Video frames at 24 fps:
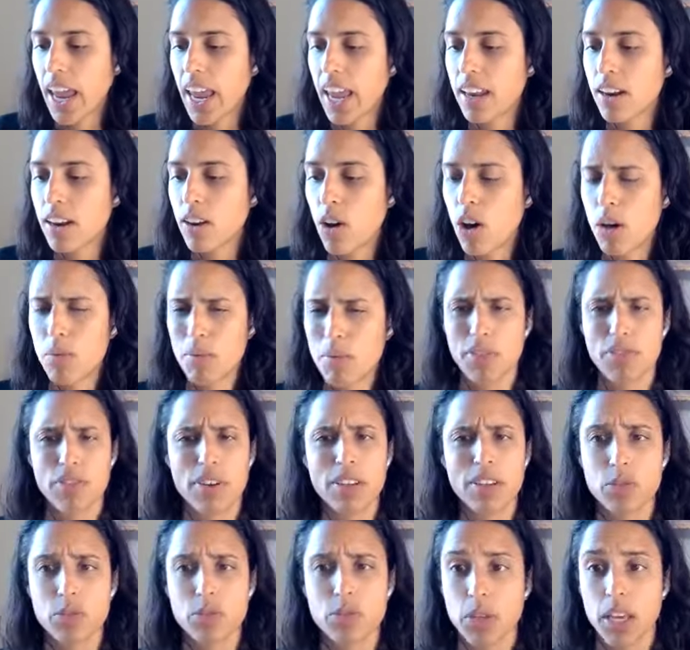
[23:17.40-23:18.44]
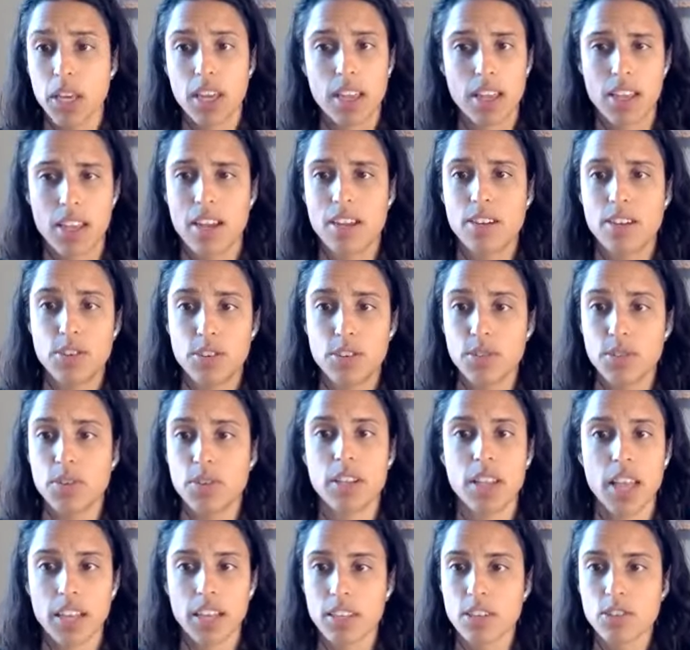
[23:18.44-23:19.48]
And all my friends were like, dude,
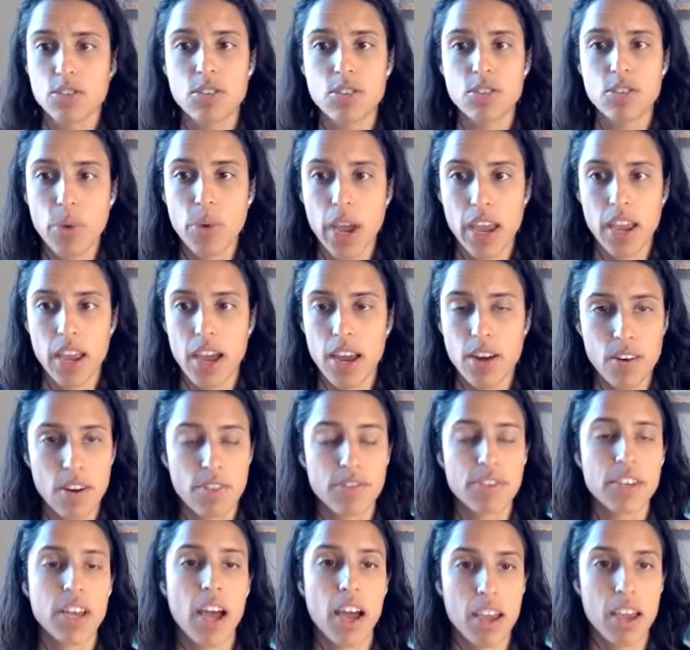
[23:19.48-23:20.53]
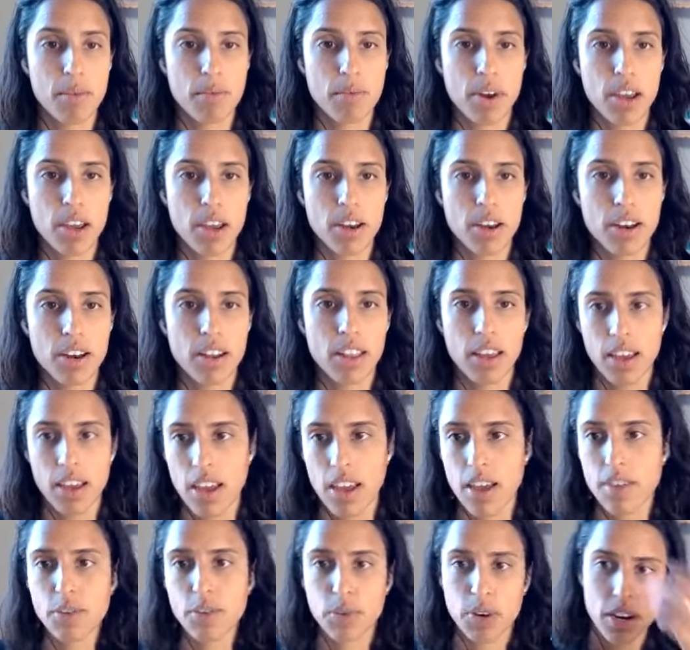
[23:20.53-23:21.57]
like, there's no way I don't have time, right?
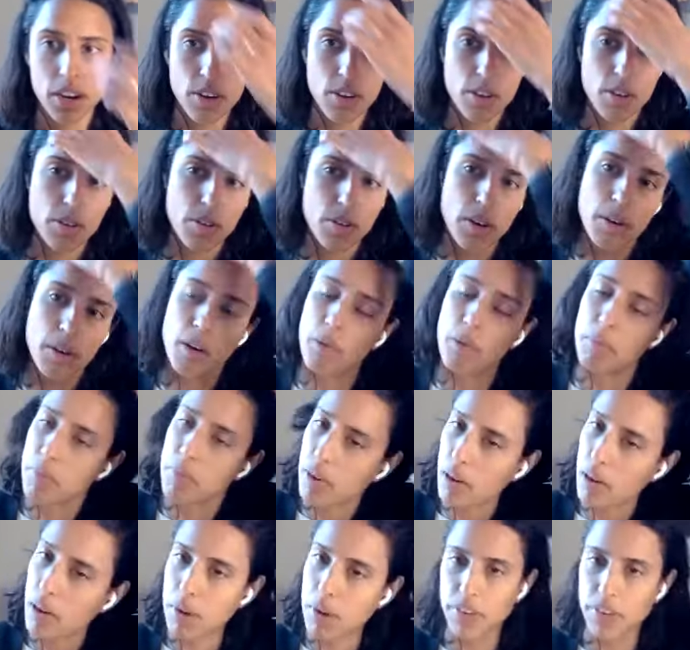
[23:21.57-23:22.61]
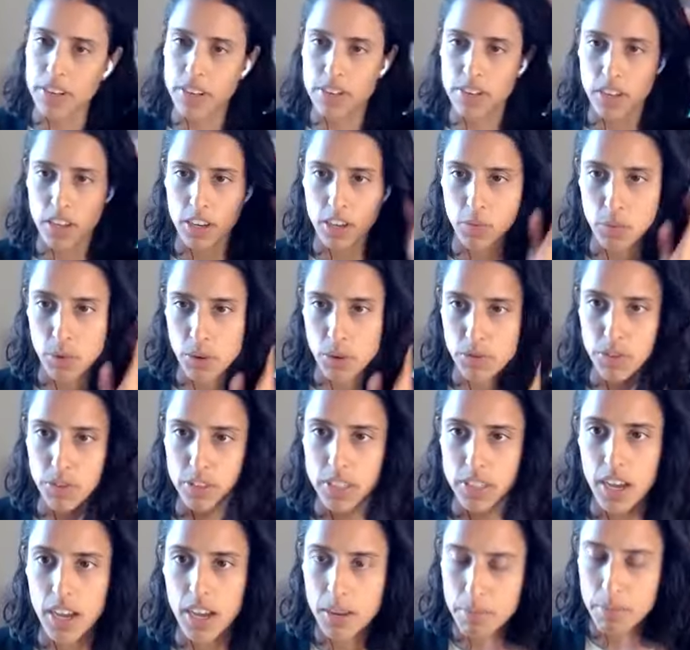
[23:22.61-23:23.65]
Everyone I know, all, all my friends like work
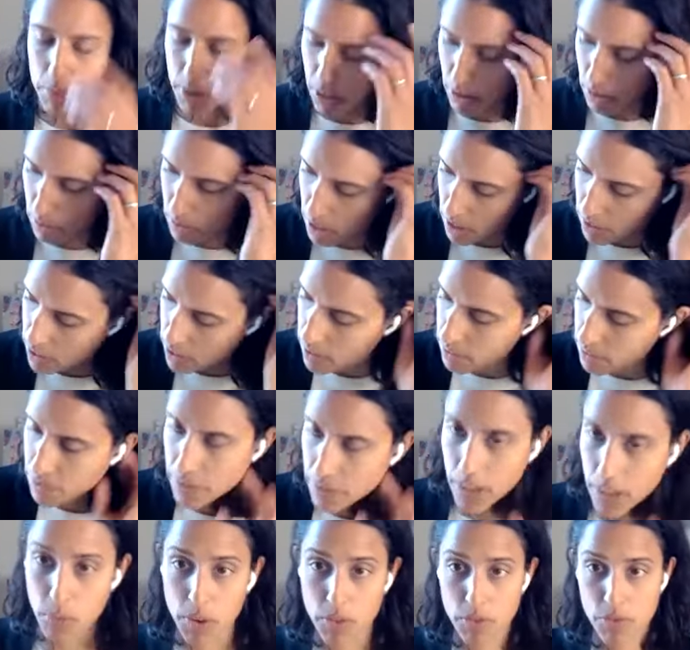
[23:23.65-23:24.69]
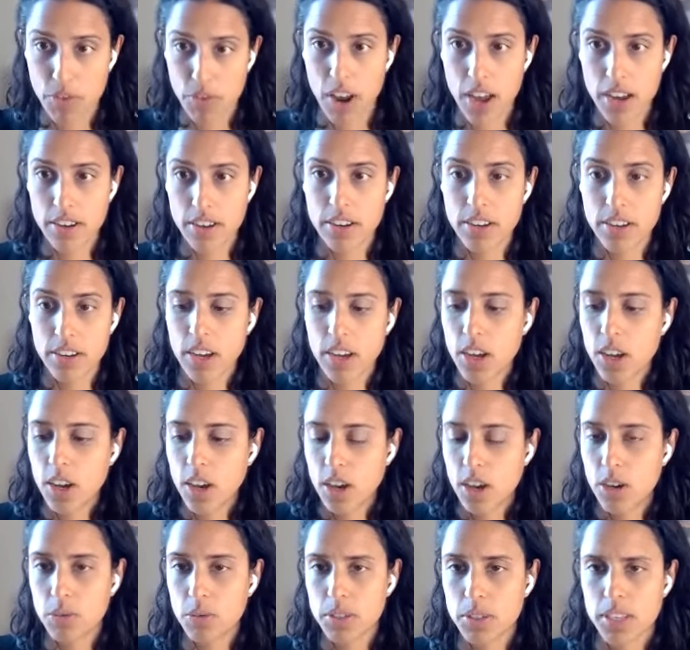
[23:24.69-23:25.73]
full time, you know, whatever. And one friend
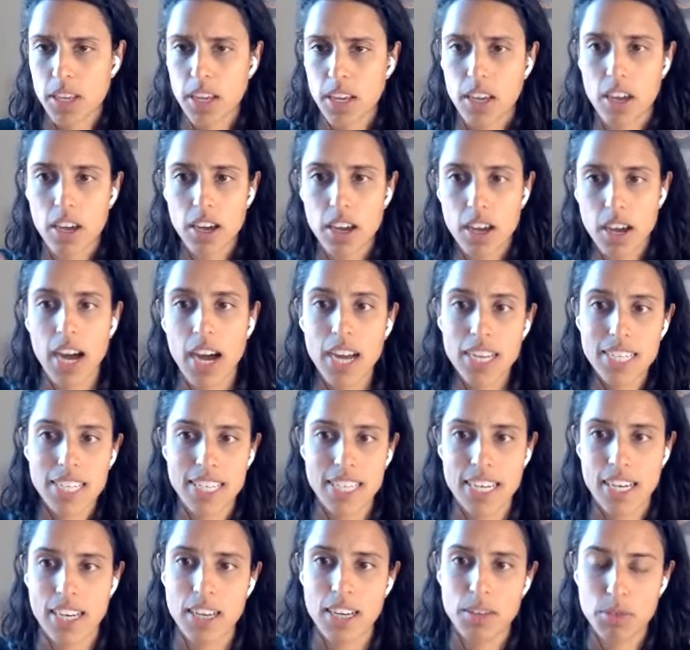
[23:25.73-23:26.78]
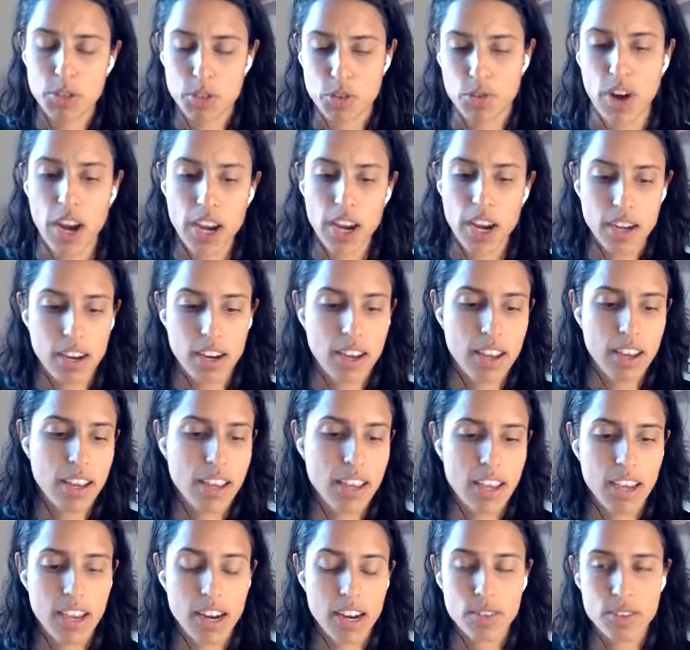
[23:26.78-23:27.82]
who was like, I did it. It was great.
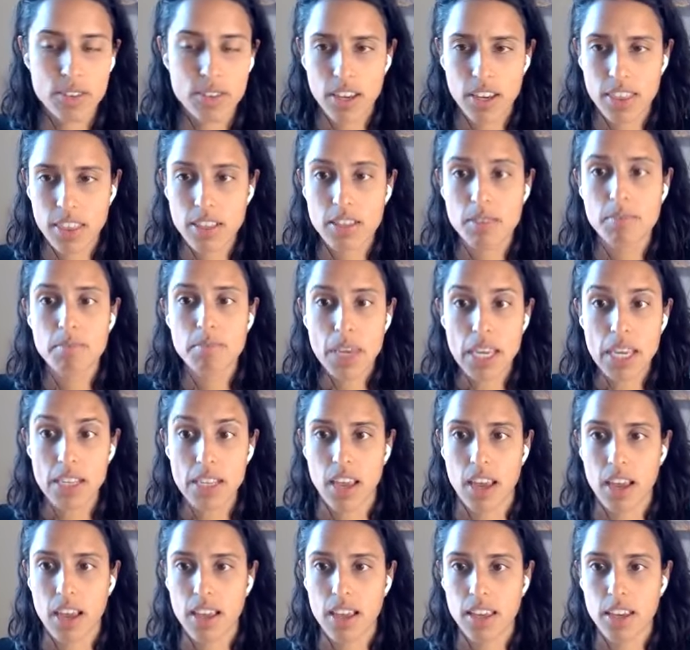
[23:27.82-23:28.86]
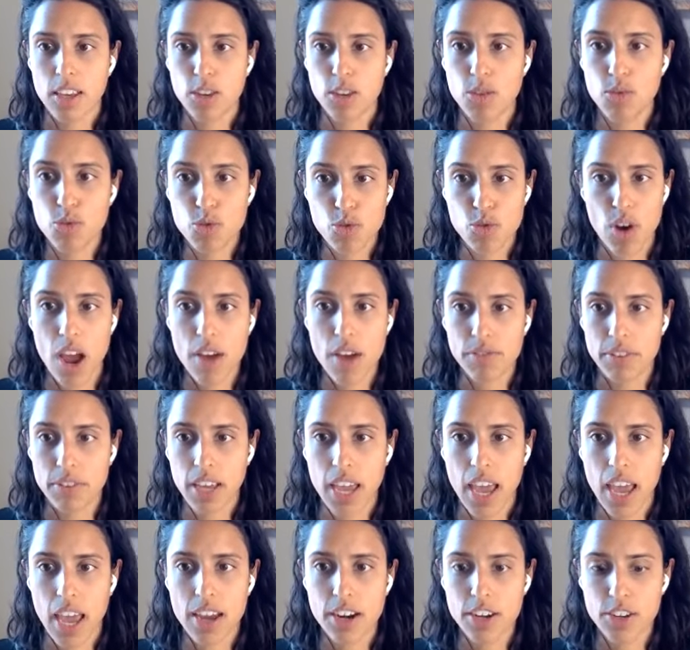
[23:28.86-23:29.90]
And I was like, that's amazing. Like you travel.
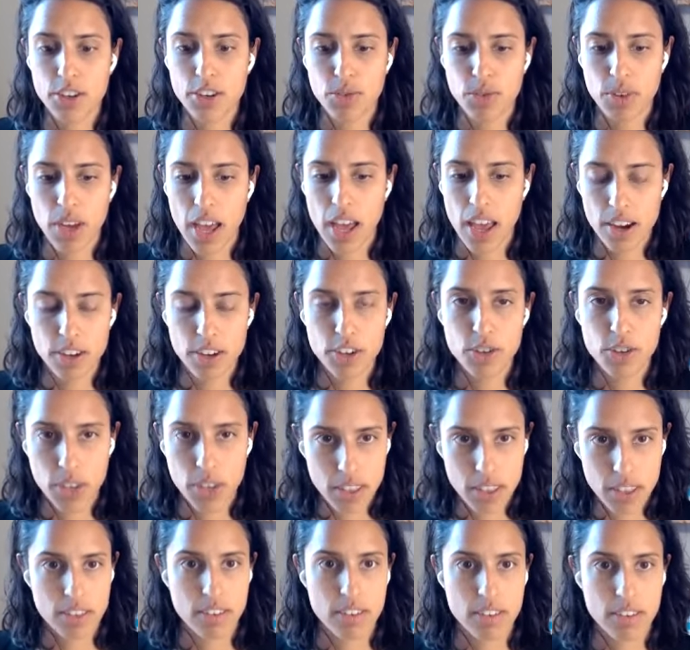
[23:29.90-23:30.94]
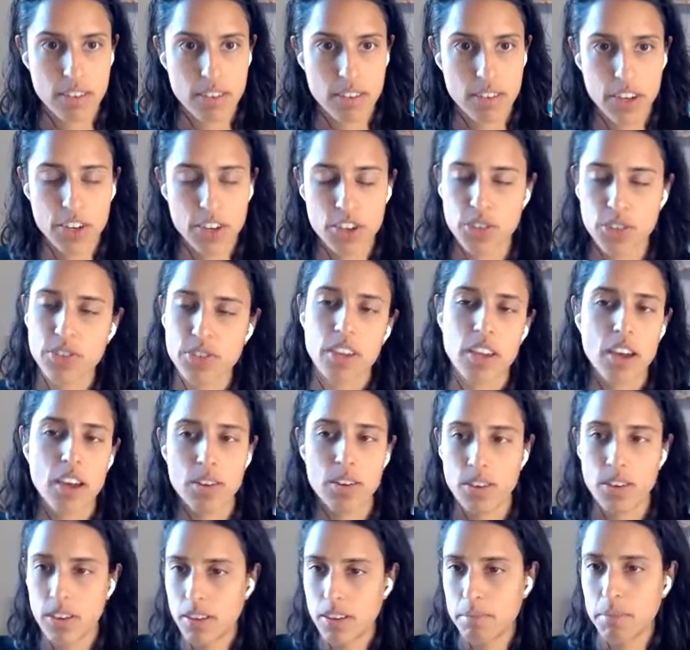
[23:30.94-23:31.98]
Like how did you how did you get this stuff in? She was like,
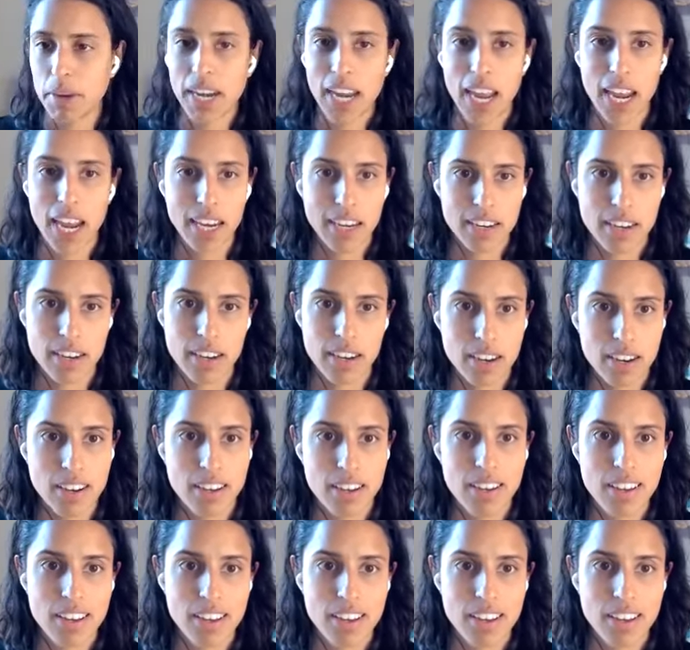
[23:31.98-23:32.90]
oh, my nanny did it.